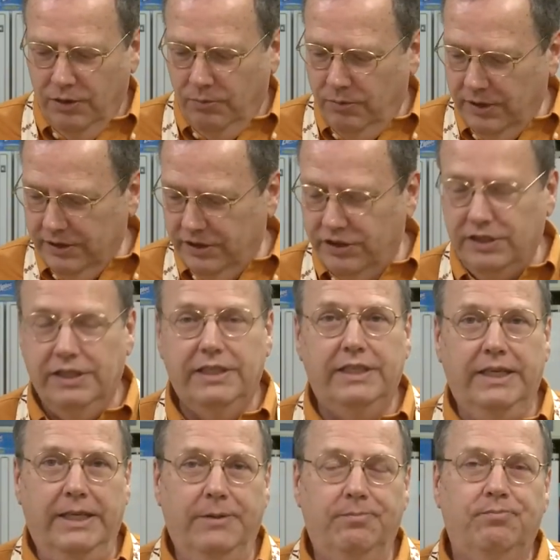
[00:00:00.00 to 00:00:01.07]
What she
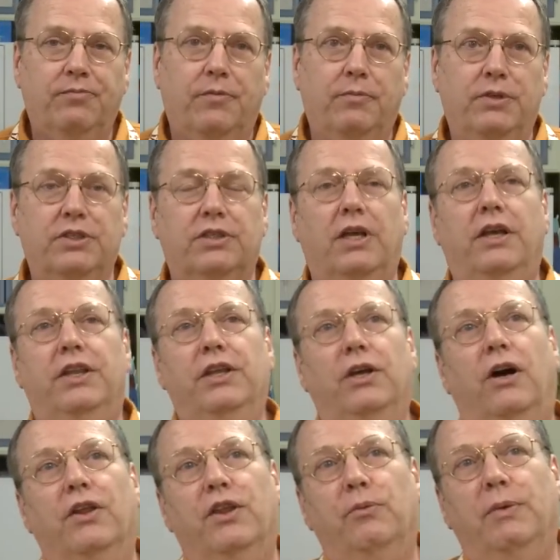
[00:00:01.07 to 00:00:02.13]
did was the
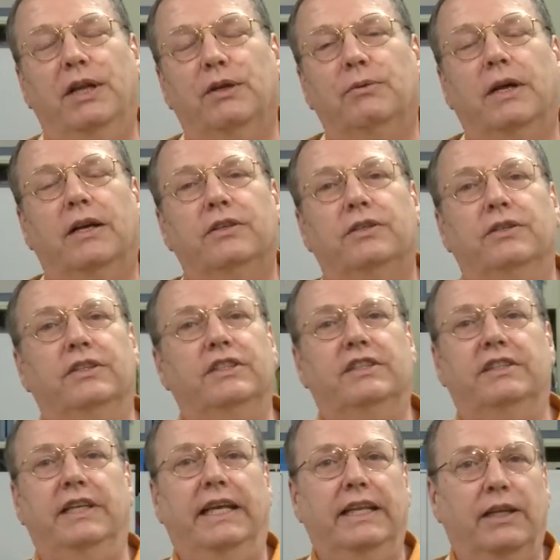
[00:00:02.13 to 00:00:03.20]
author went around to the
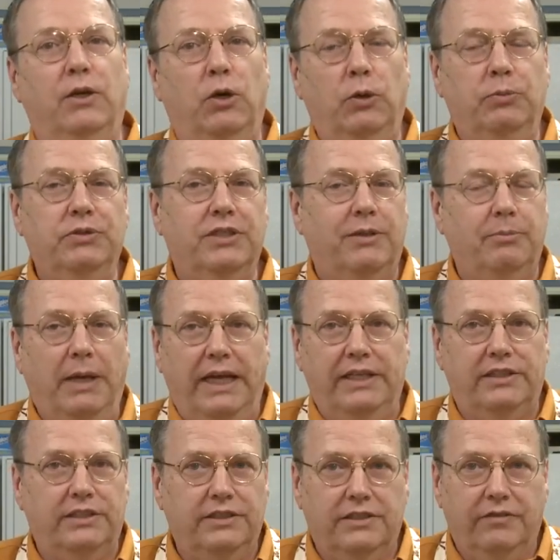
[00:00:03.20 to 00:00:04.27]
stately homes and
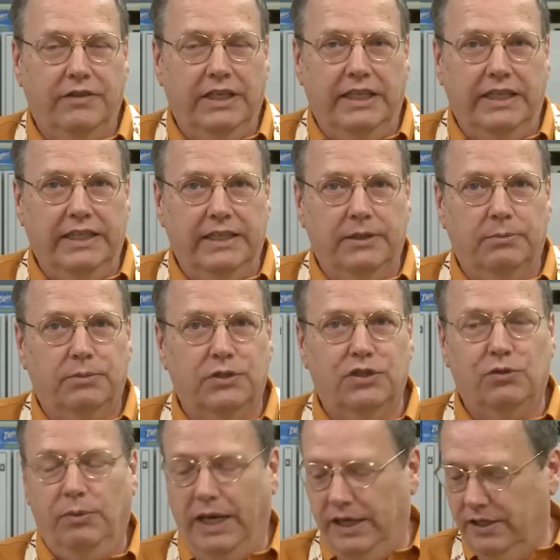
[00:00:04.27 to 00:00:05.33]
mansions of Italy and
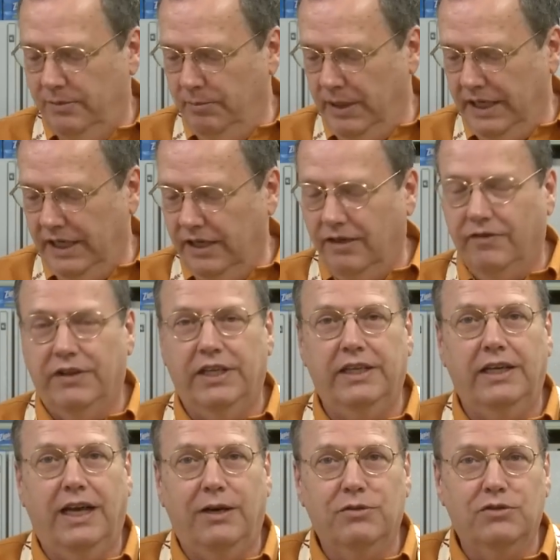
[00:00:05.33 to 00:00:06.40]
persuaded many of
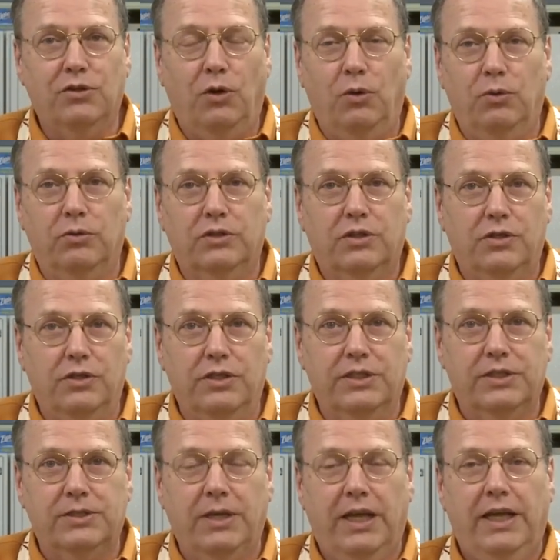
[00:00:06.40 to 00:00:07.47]
the household
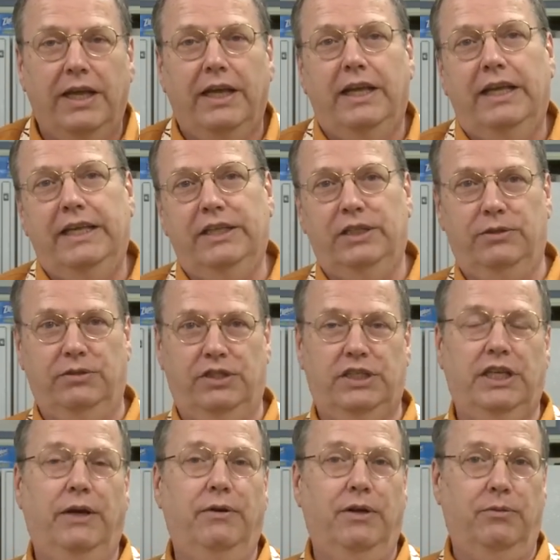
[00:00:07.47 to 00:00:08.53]
cooks into
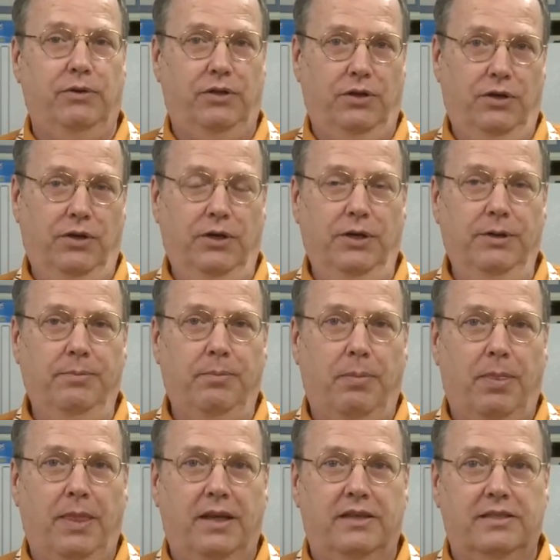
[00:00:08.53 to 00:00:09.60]
sharing with her
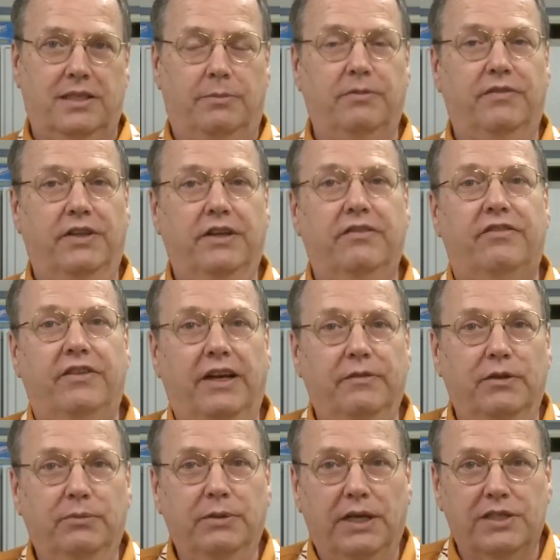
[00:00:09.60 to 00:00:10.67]
some of their
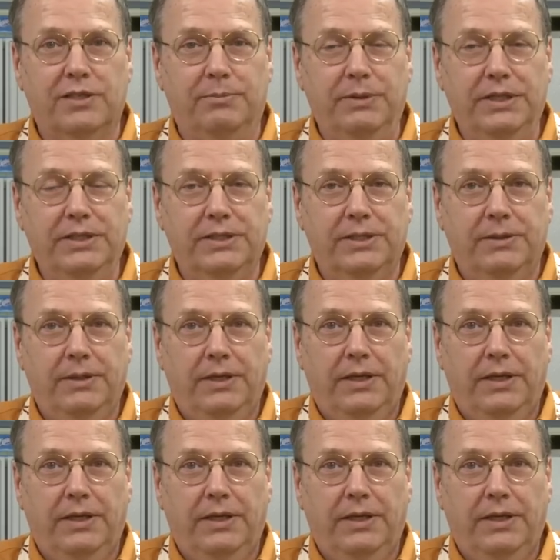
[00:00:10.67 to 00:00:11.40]
favorite recipes.